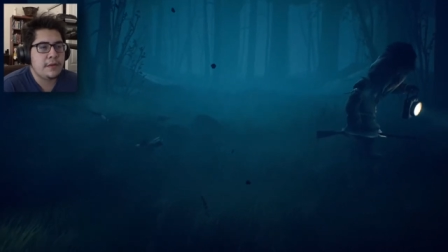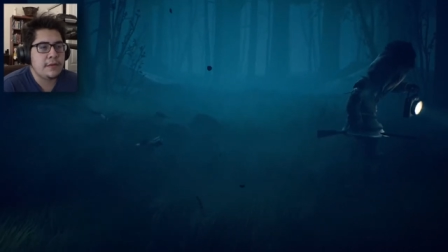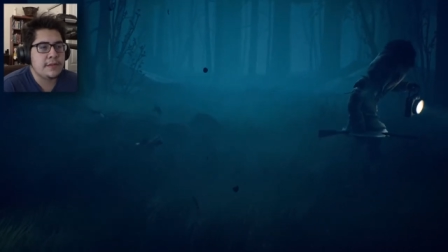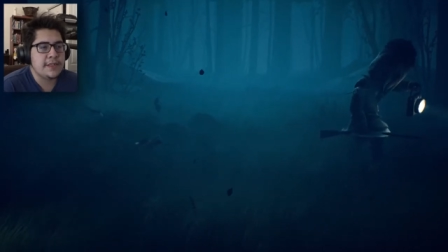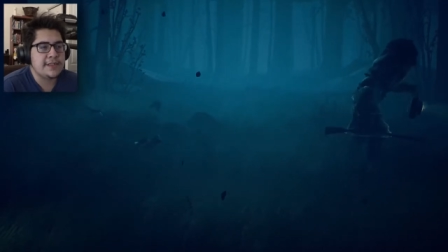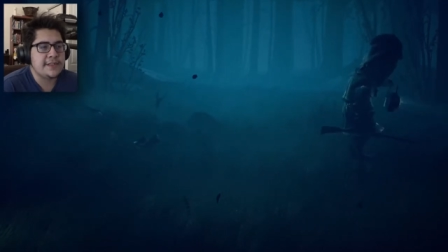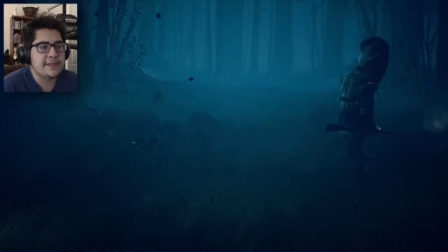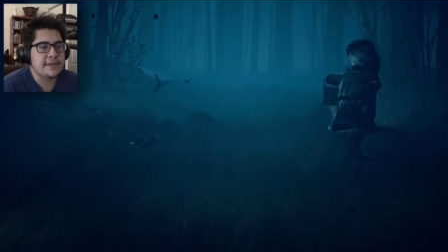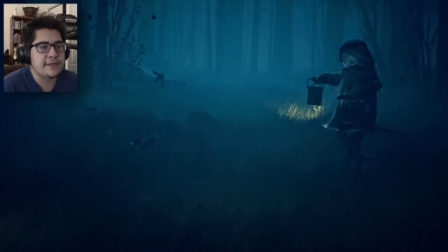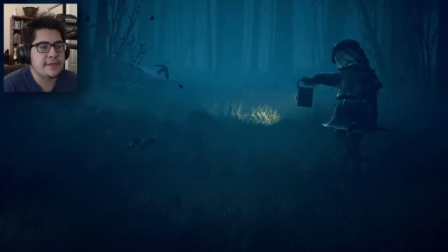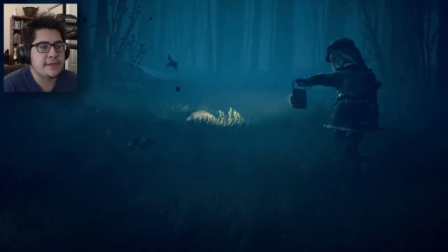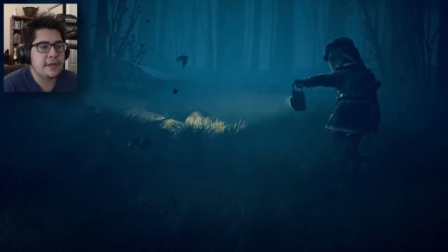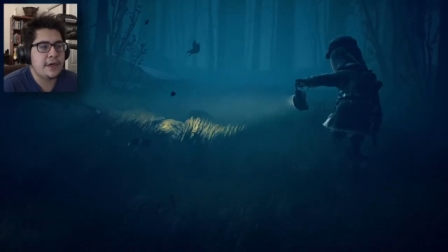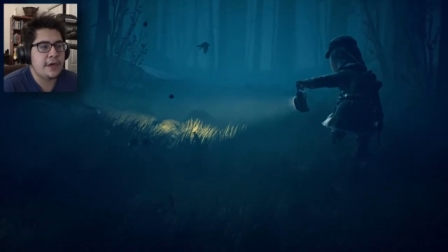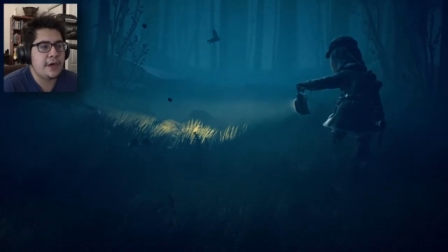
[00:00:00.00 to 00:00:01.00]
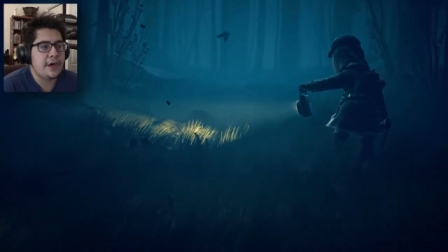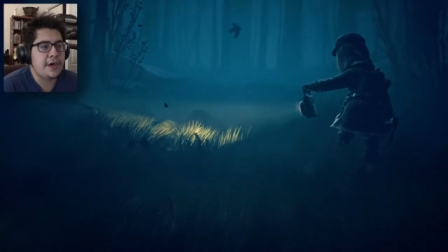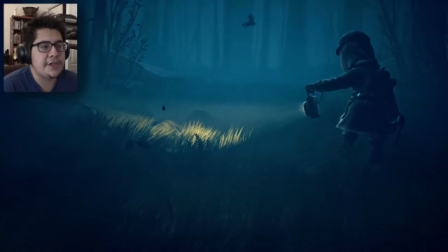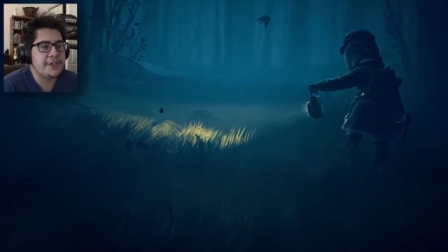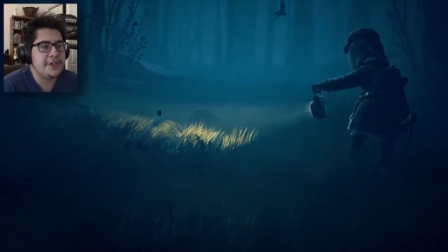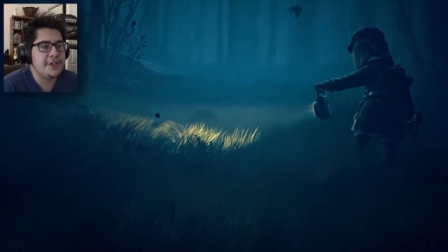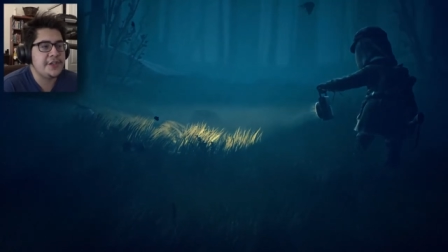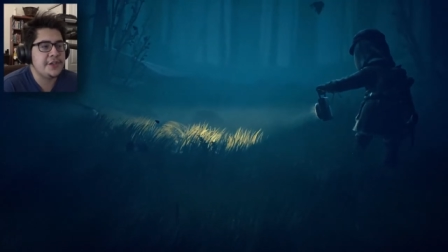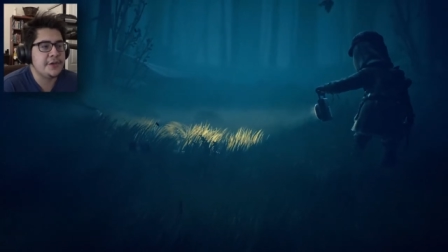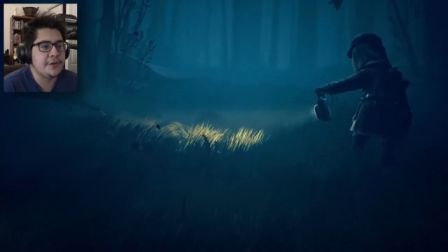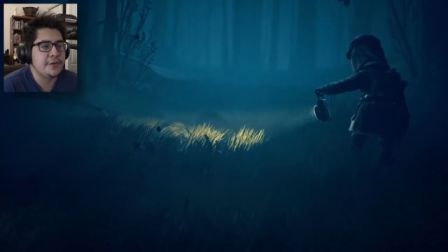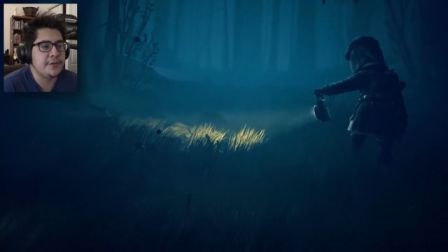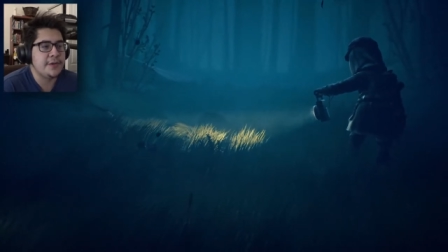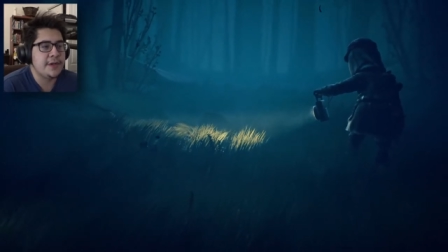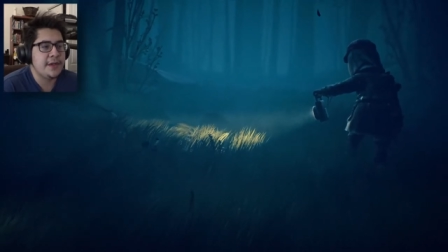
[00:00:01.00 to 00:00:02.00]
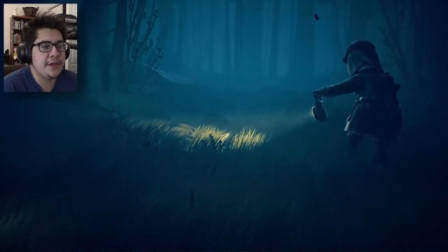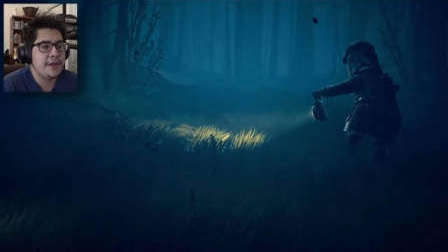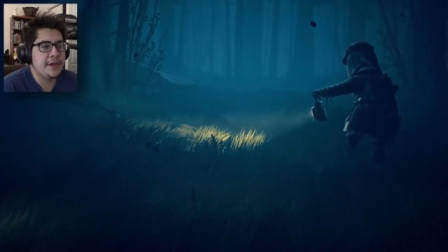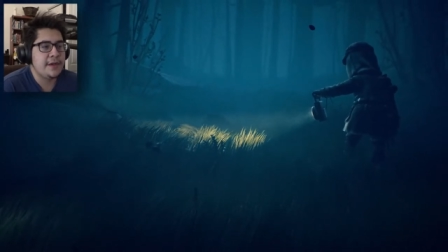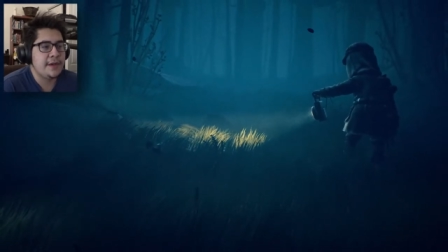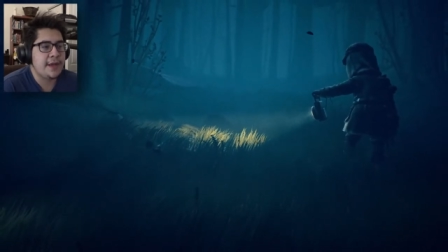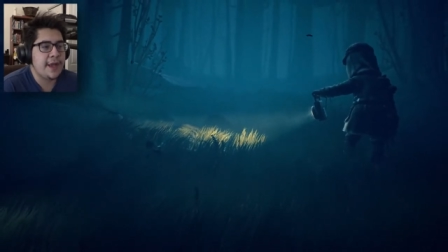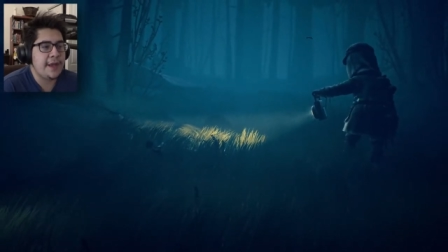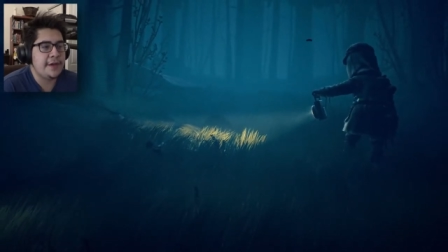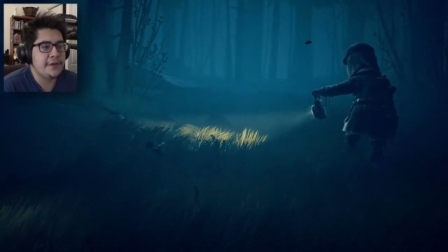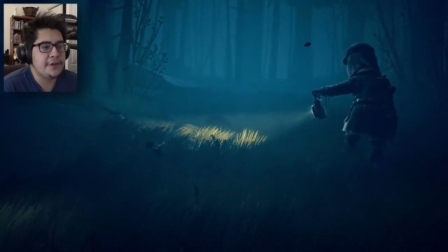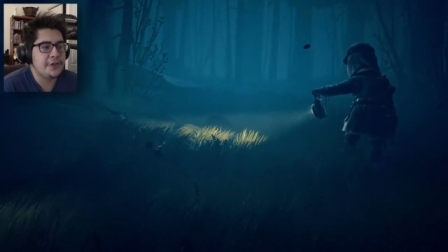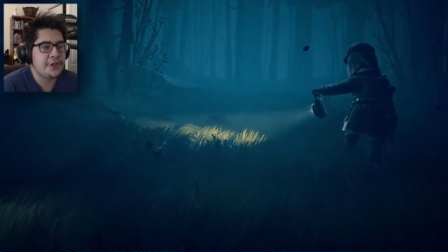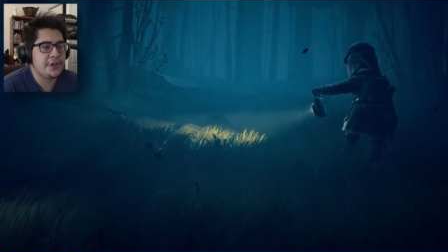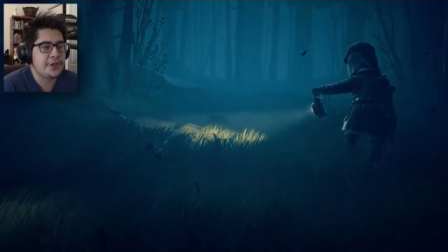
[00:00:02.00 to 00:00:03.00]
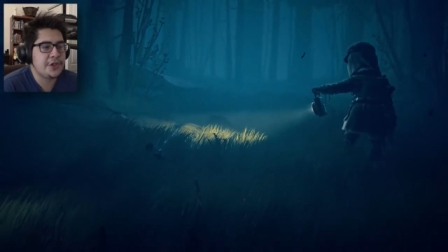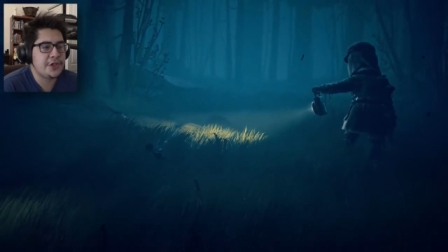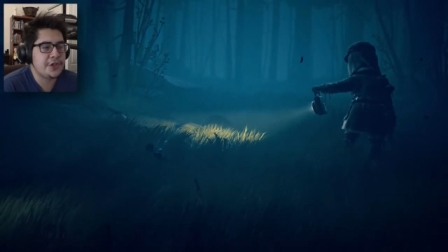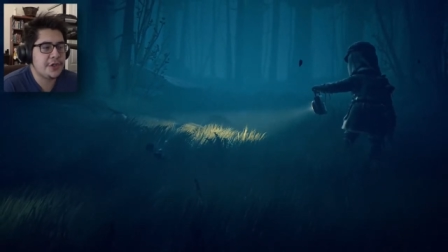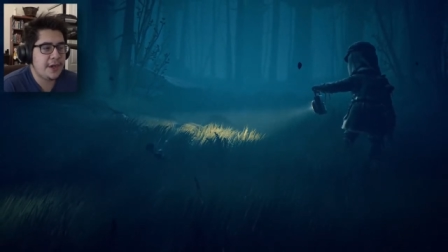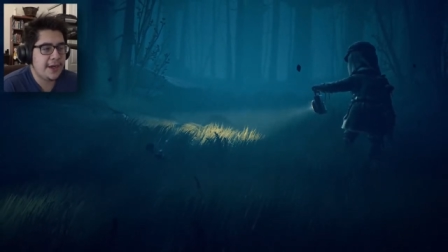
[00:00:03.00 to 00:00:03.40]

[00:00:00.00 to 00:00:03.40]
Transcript: This is... Oh, shoot. Okay. Shh.